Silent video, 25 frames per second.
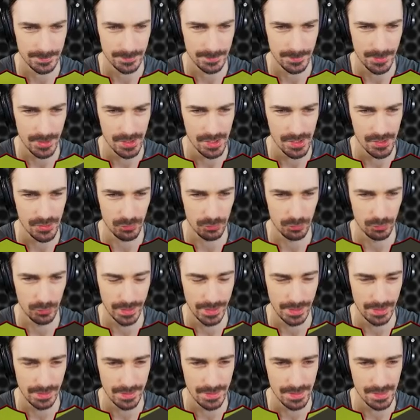Ooh, this is
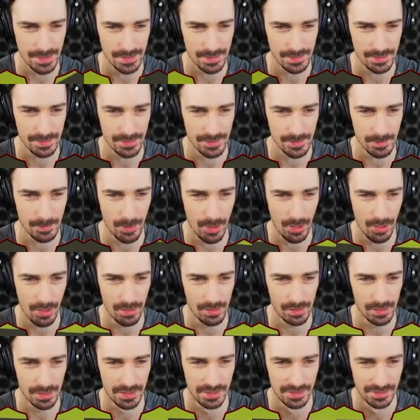really this.
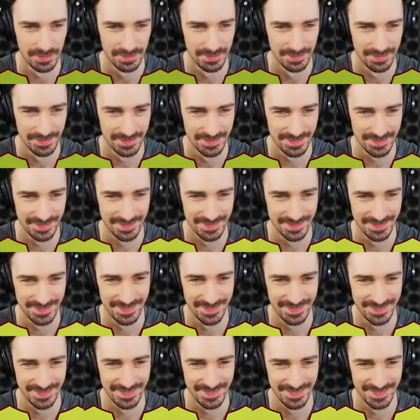small.
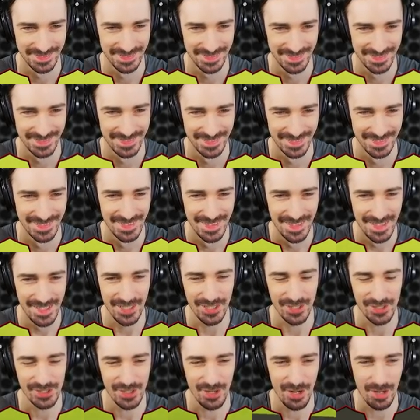It is.
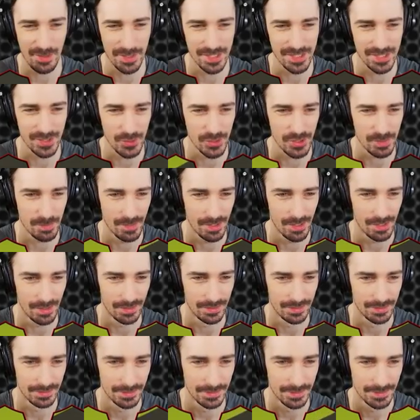Yours are always so
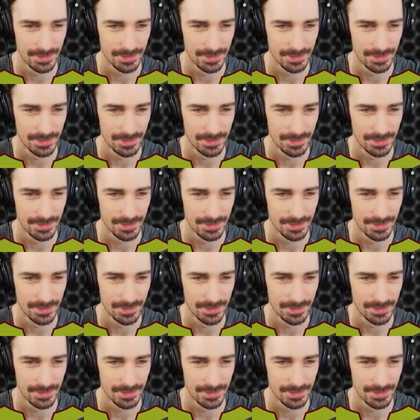small.